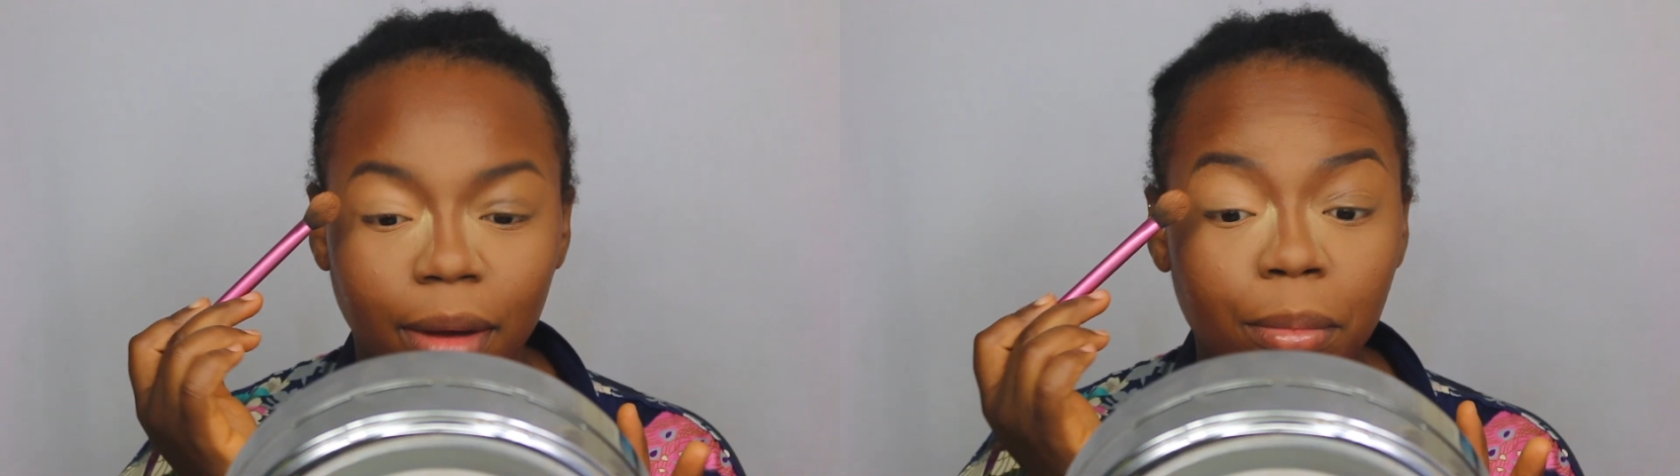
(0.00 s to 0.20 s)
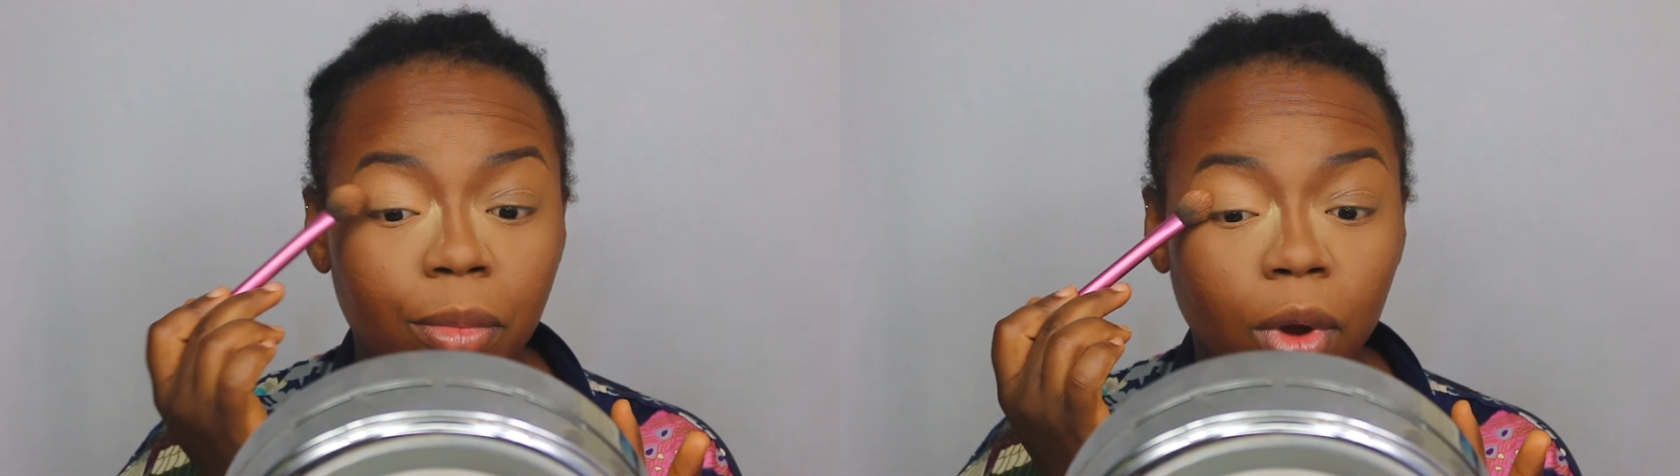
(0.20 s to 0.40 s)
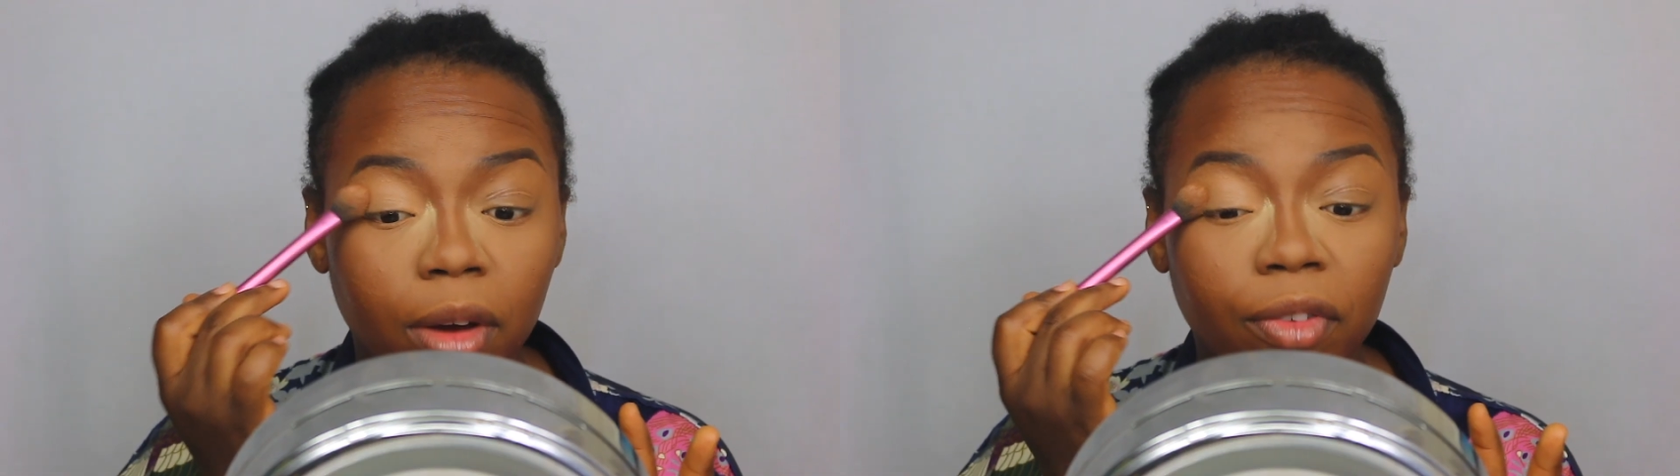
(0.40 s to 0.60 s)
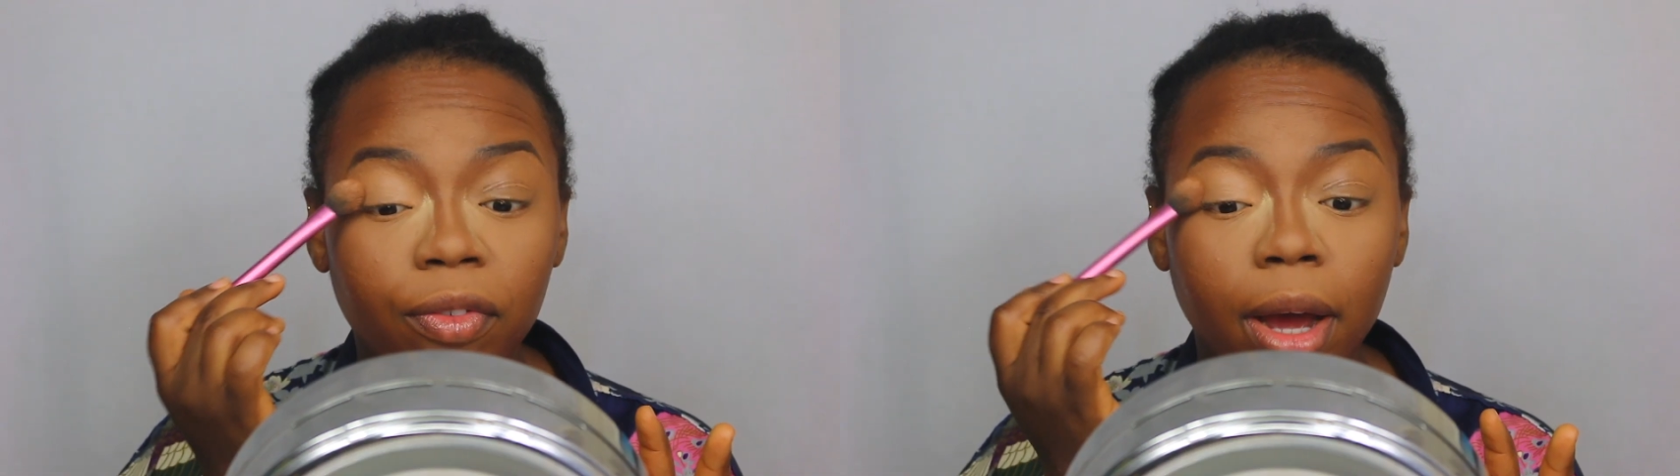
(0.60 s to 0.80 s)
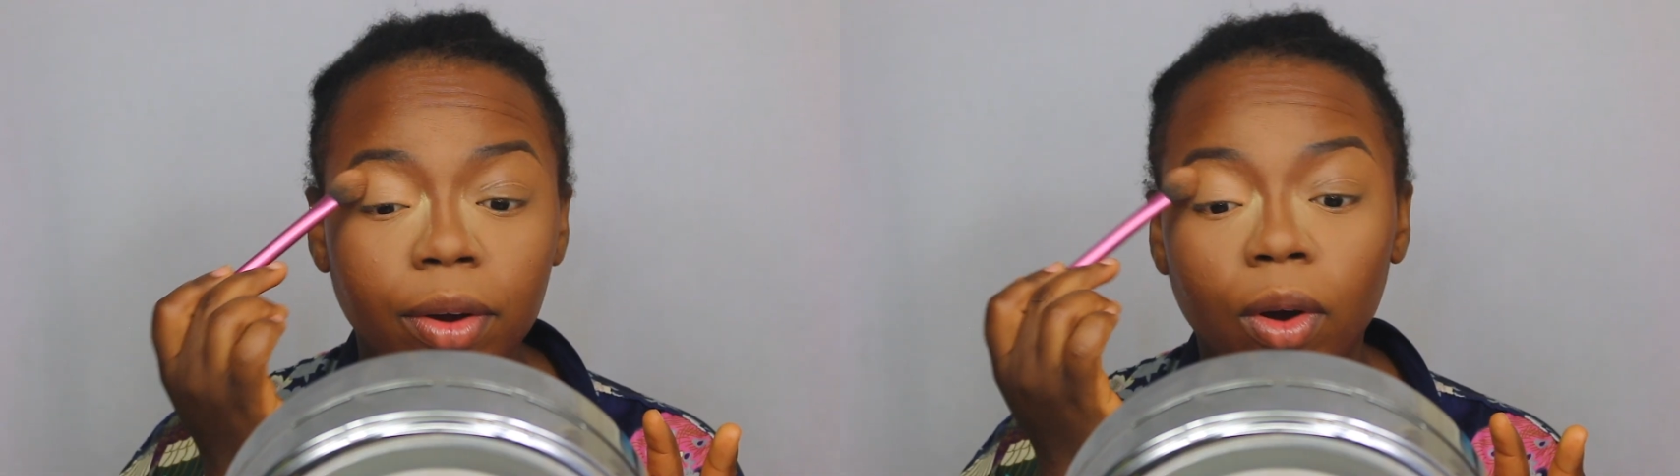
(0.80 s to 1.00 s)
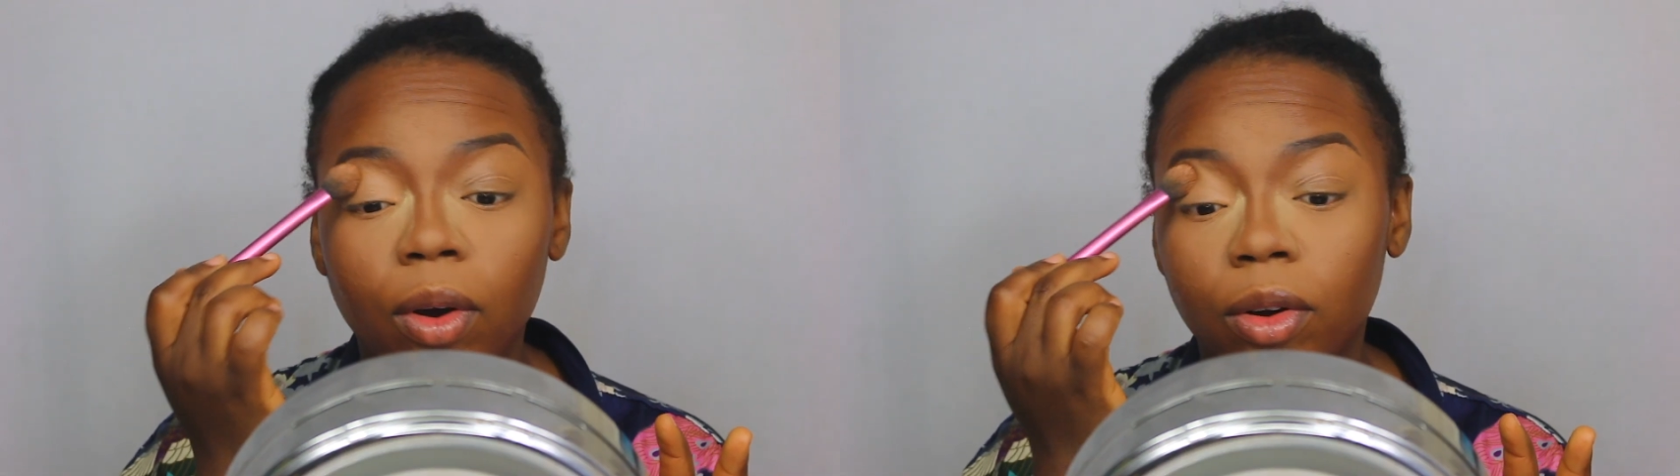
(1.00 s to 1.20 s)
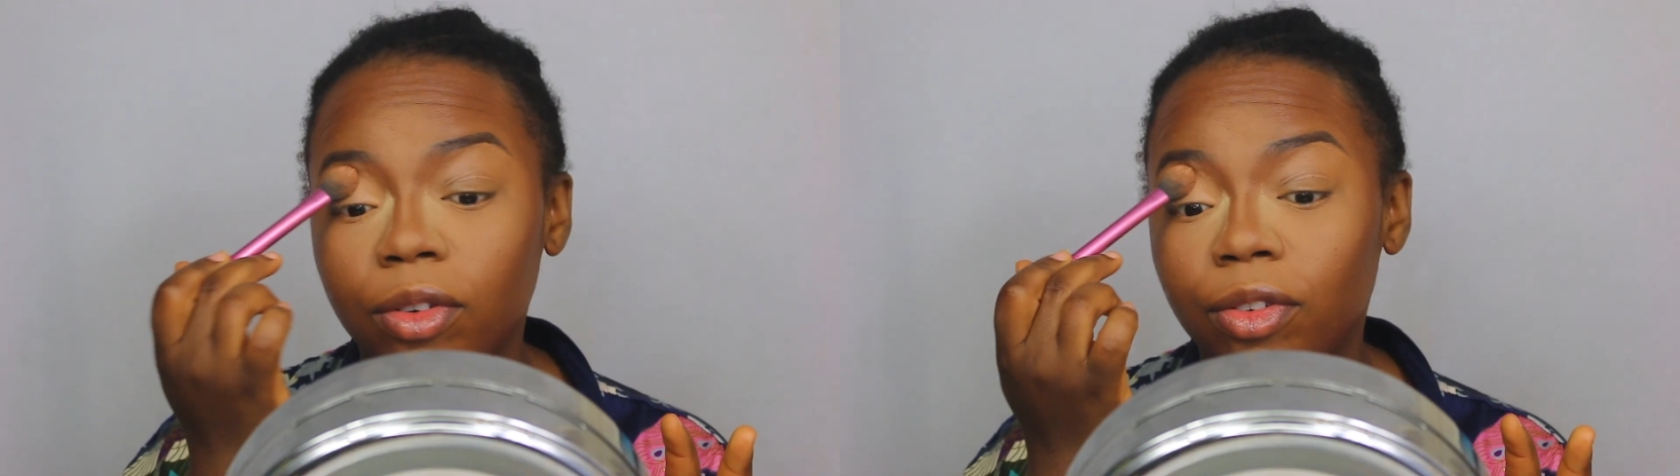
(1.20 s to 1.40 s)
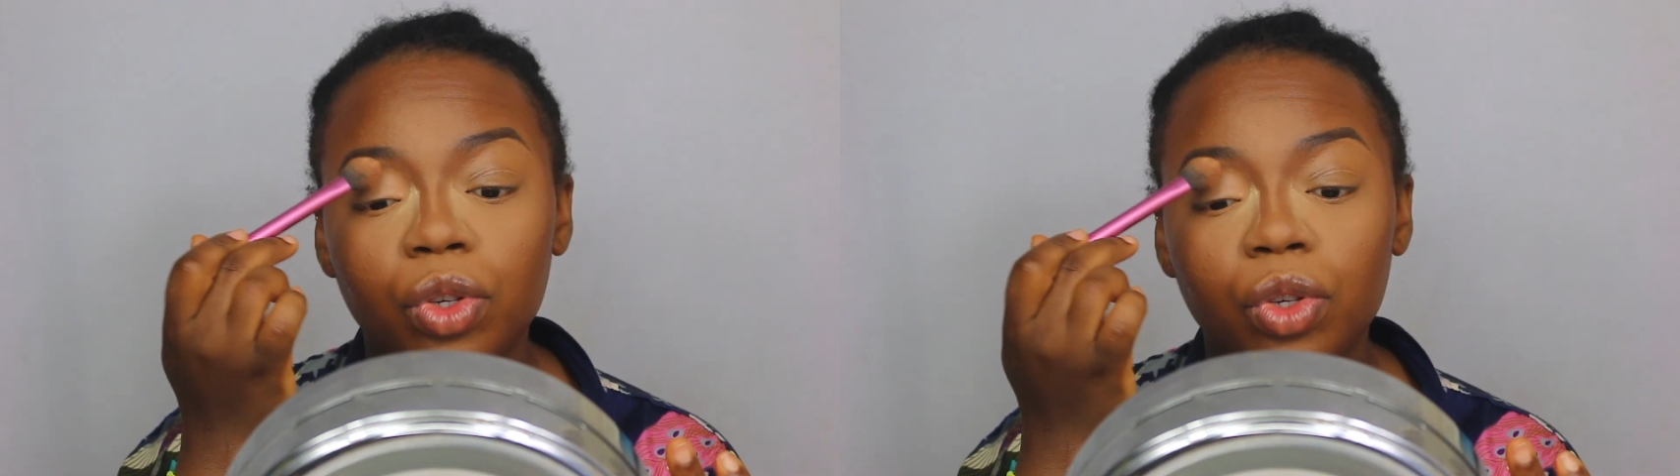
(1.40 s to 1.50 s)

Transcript: not a fan of